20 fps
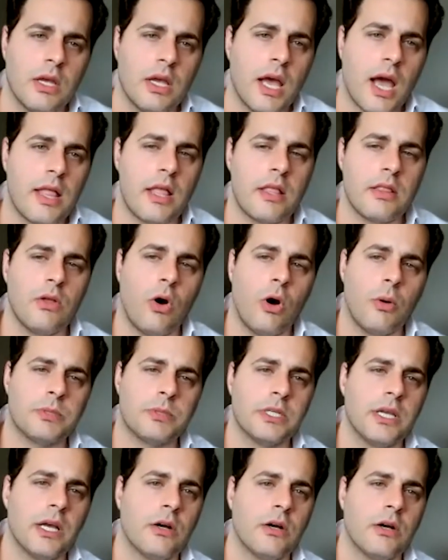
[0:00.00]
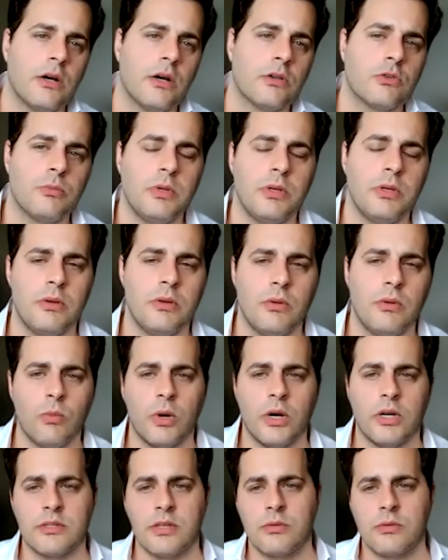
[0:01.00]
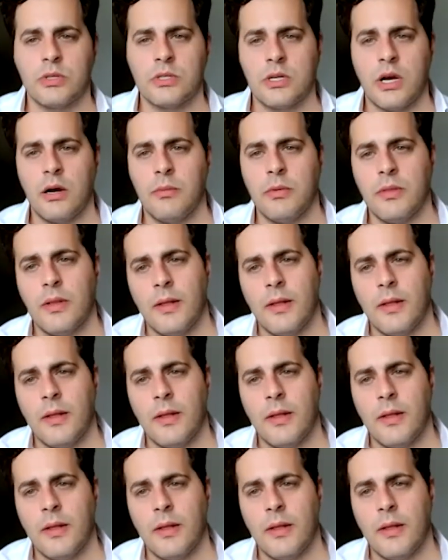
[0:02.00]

and then opting out will be worse at retirement.